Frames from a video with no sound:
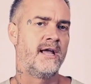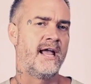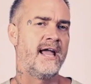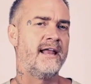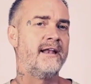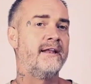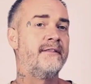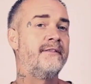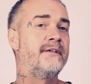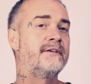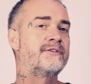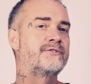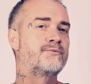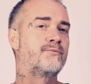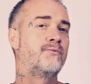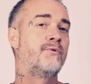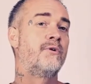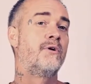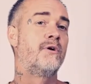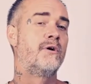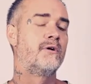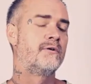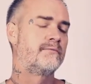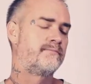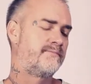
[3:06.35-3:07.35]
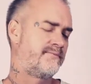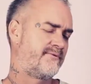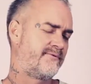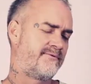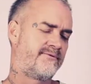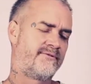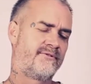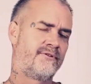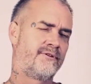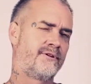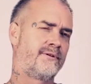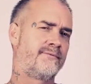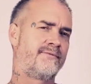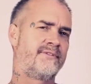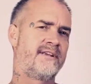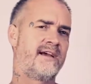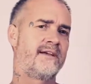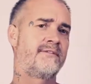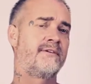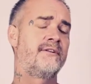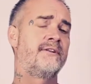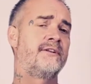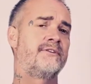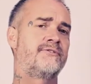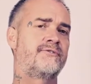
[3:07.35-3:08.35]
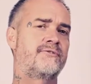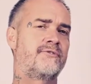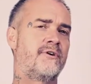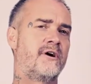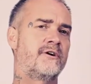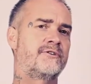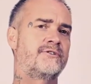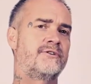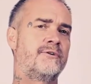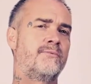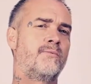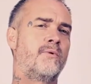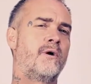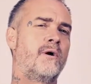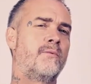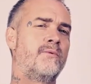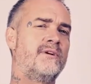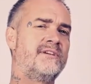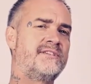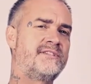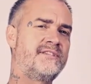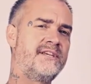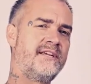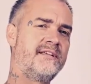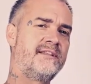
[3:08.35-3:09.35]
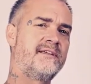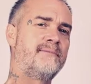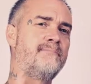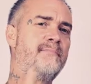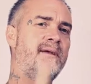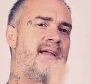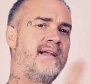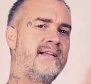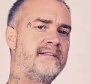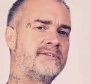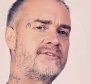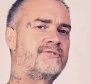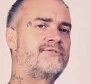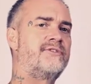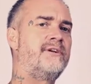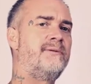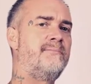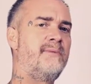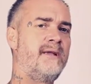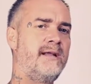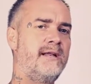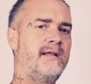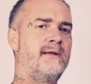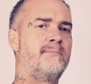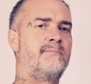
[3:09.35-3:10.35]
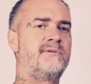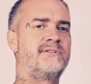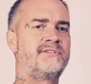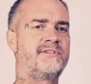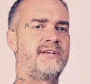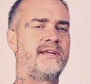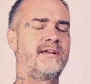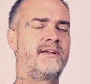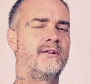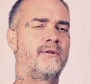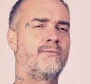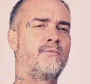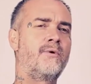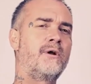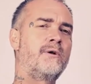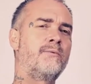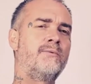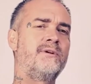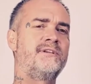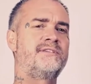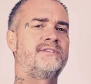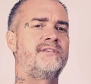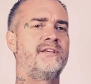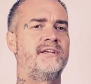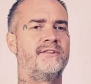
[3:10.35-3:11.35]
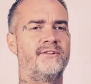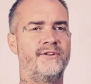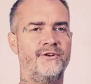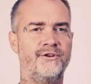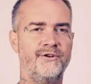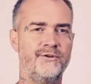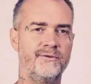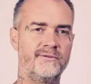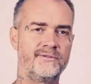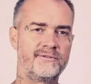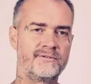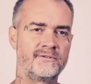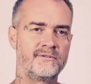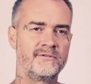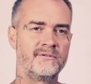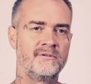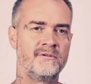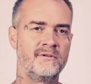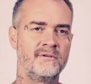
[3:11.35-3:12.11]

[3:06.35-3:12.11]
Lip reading: And in this world full of death and destruction, where we see the mainstream media in particular, what do we see in the news?